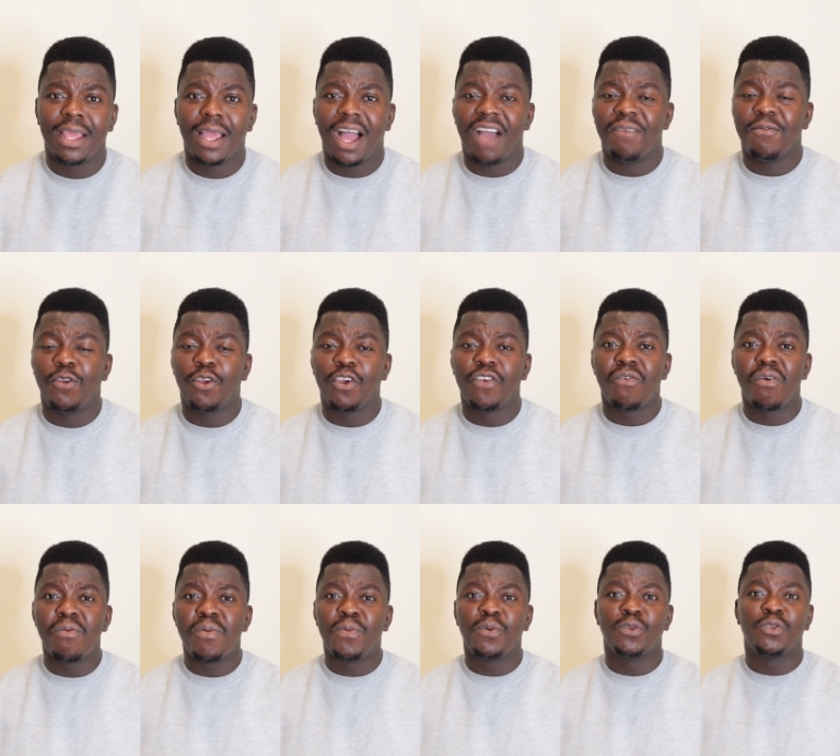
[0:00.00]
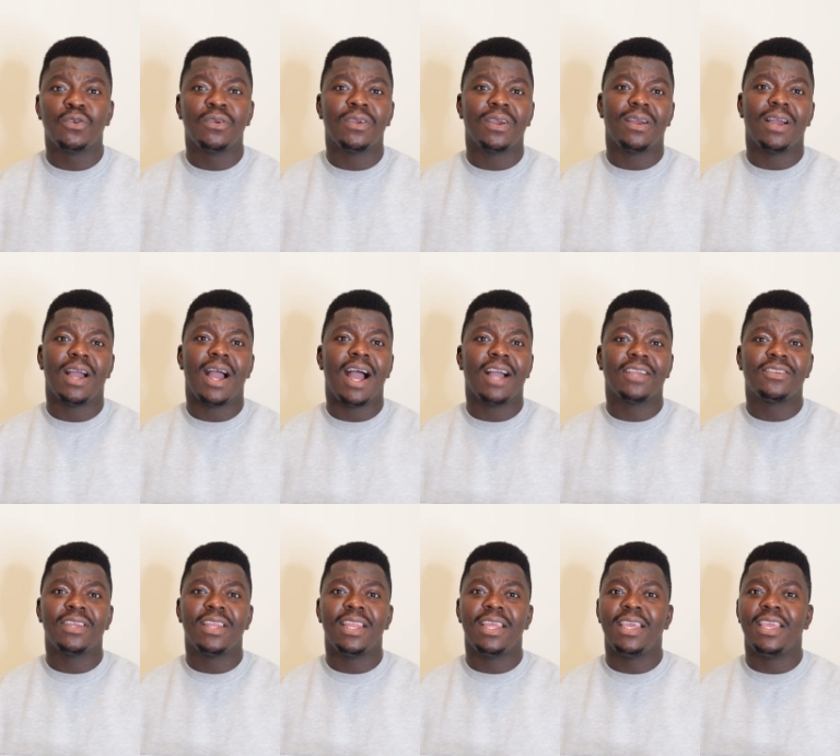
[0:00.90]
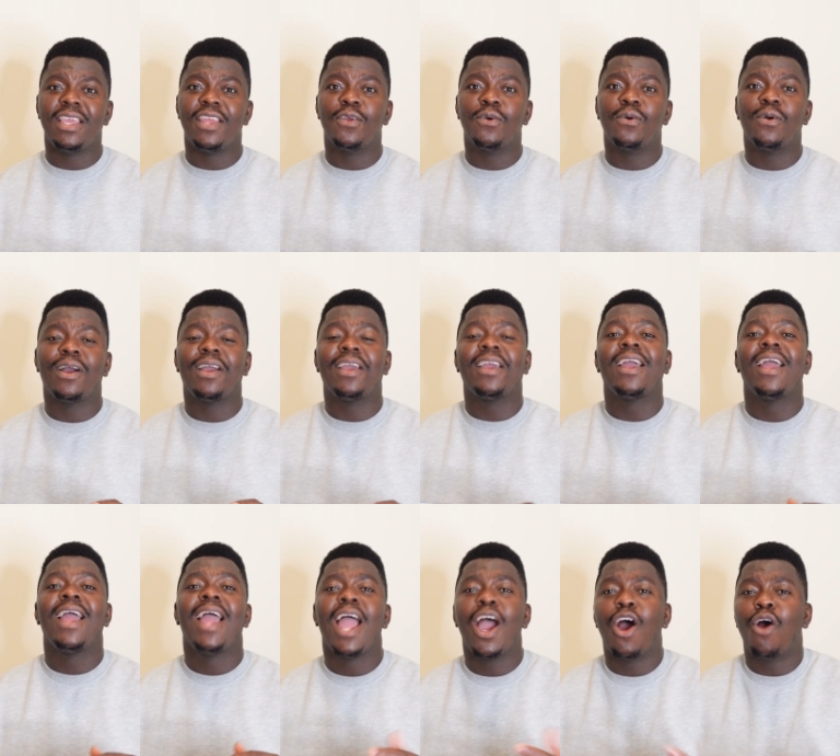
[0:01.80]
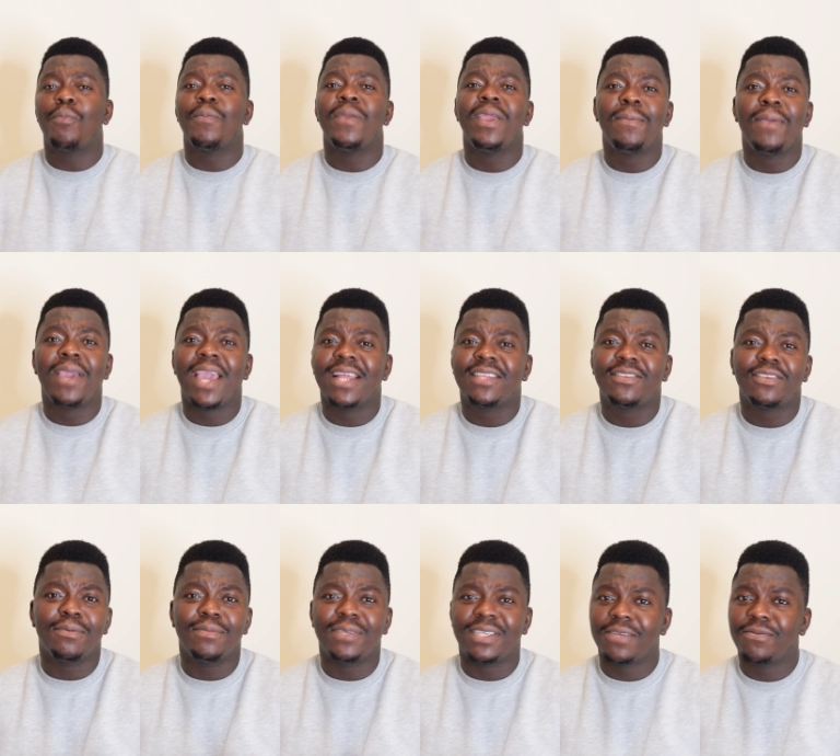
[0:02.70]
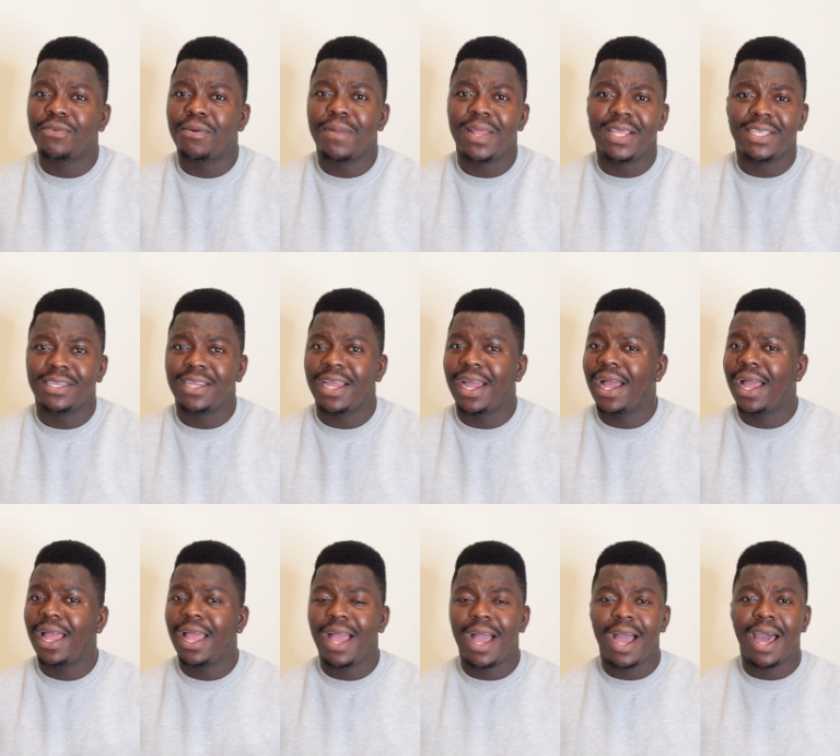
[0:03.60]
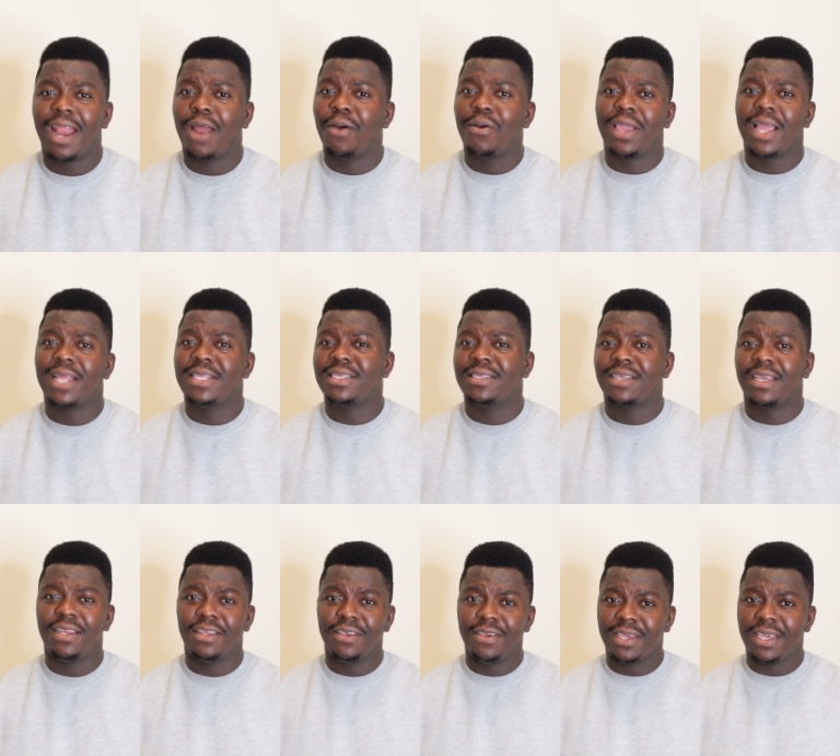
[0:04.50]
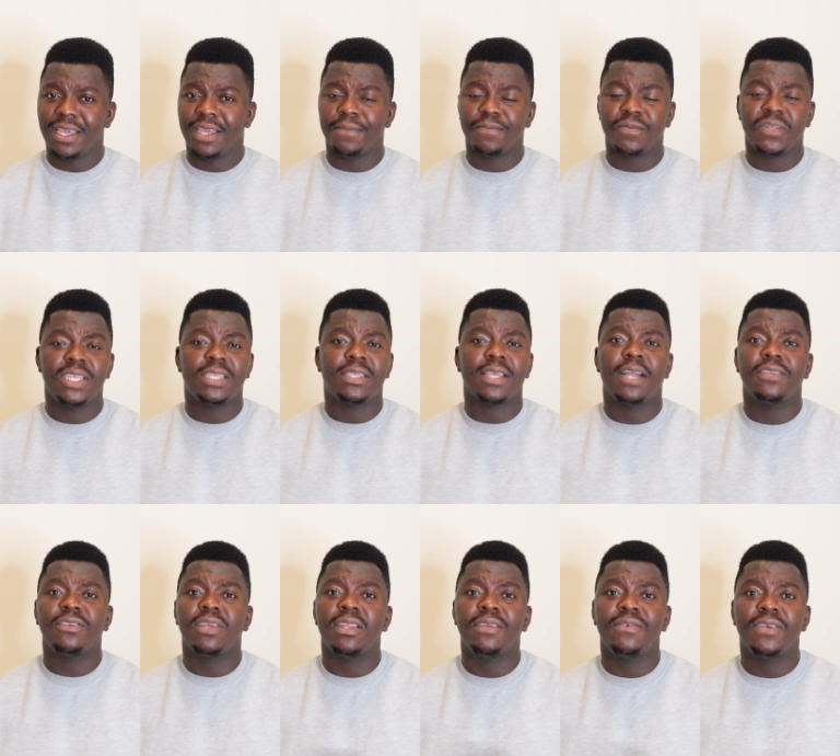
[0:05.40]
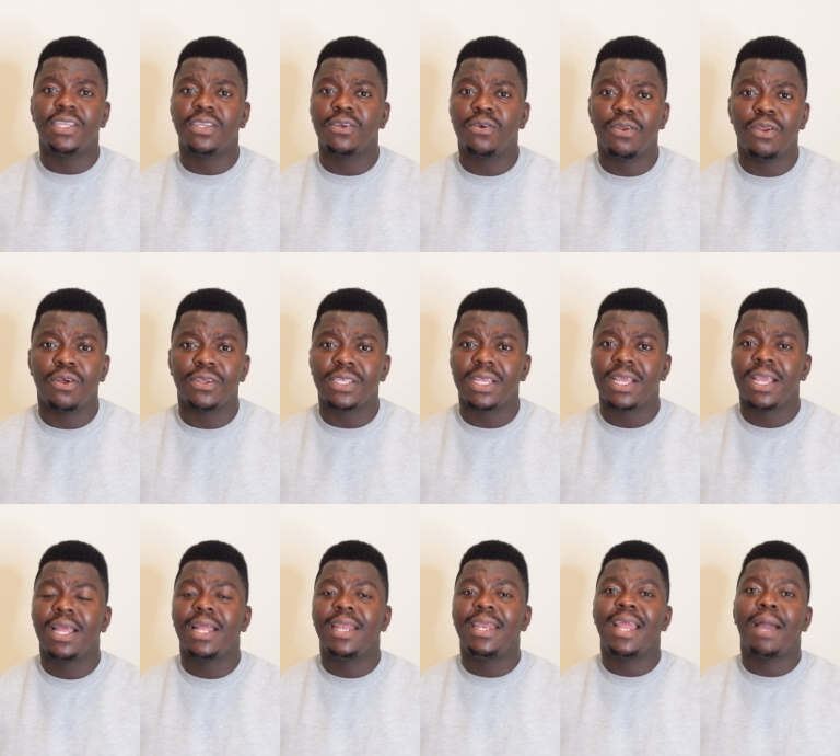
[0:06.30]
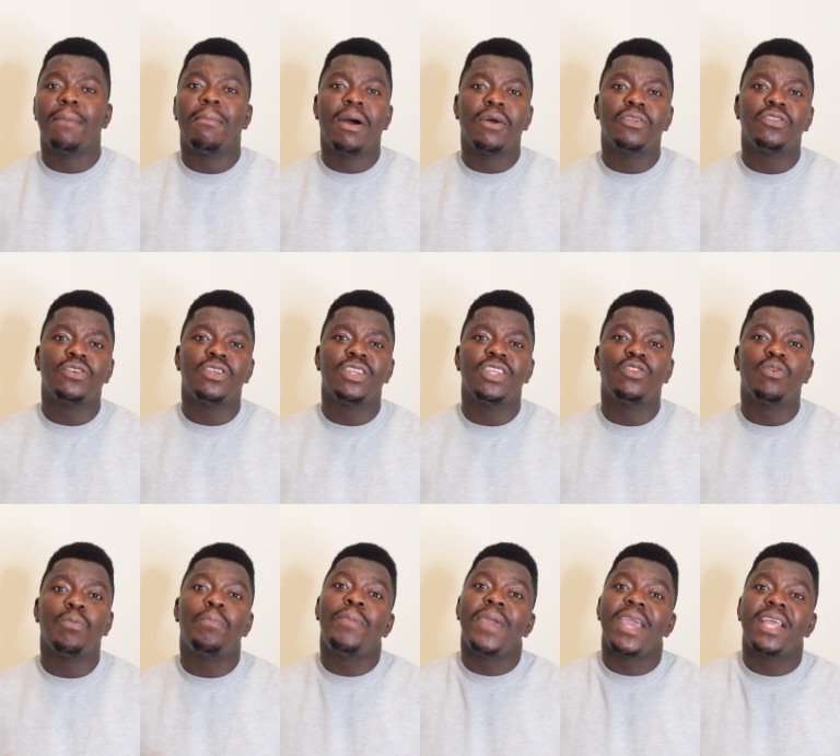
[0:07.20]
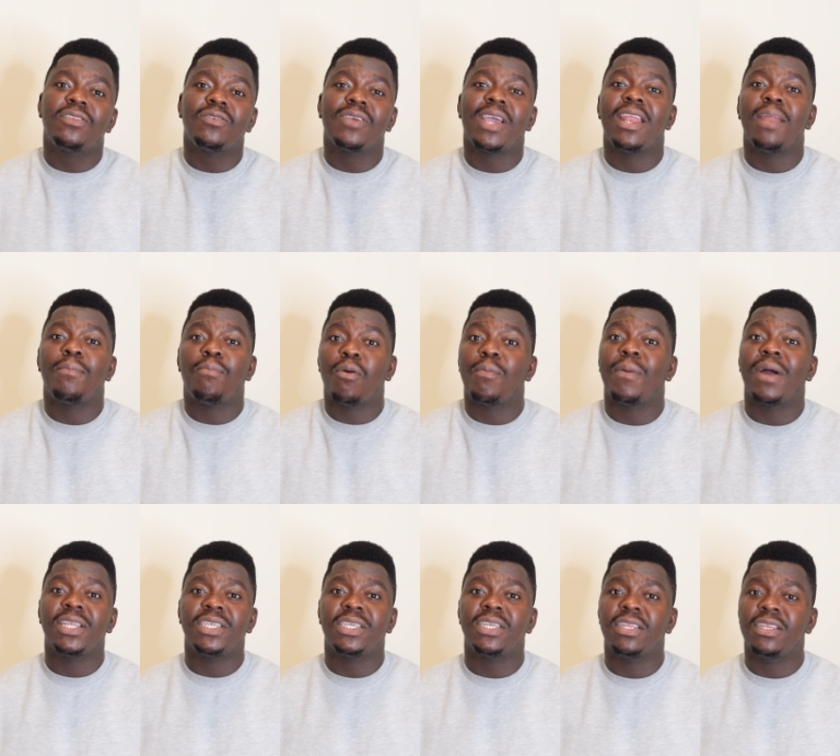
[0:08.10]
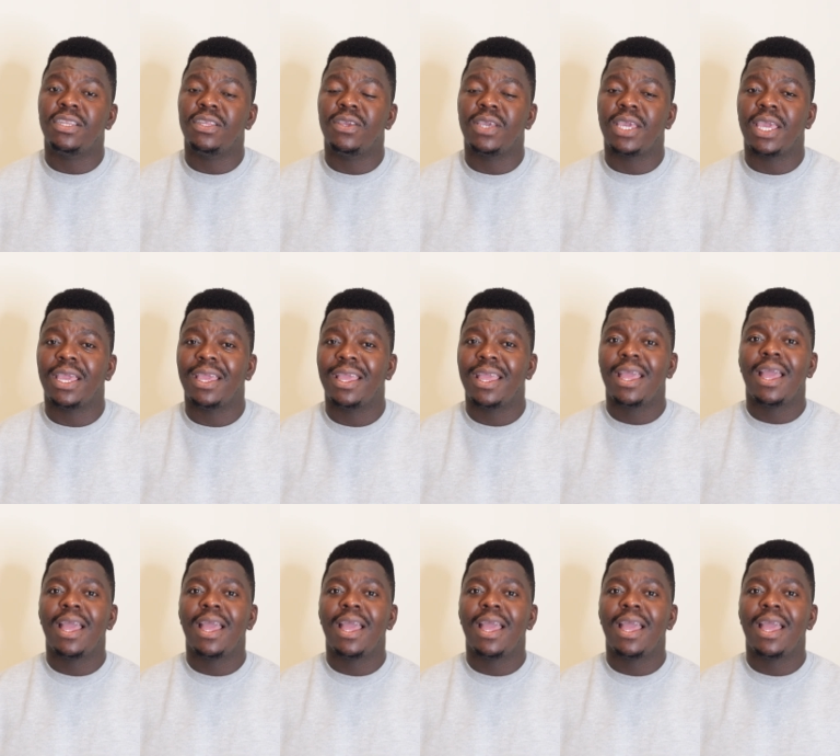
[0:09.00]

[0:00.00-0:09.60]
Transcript: I've been looking for people to actually help me get some gin from Nigeria, and I'll get it in the UK. It's actually ridiculous the amount you need to pay to get a proper gin in the UK.